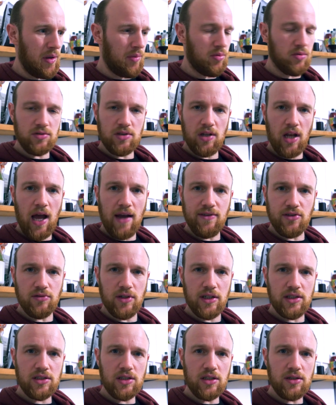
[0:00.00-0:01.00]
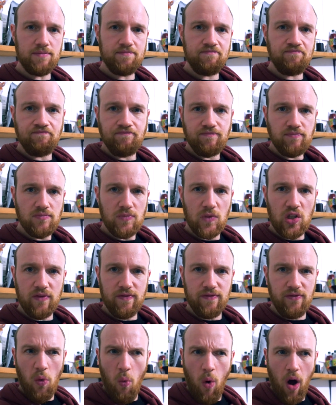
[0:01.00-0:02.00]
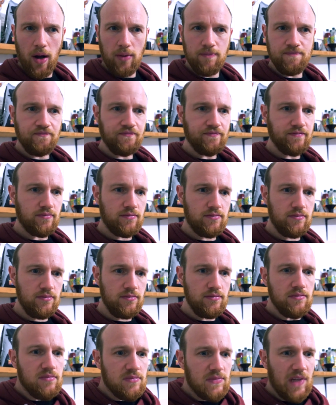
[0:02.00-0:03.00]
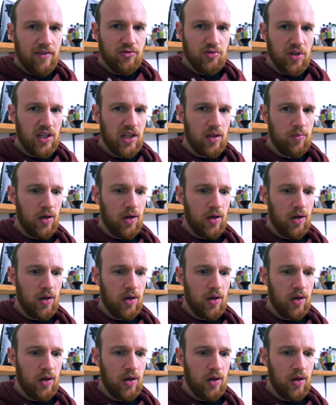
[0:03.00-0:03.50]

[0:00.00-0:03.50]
people's lives at risk. For what? Have a drink at the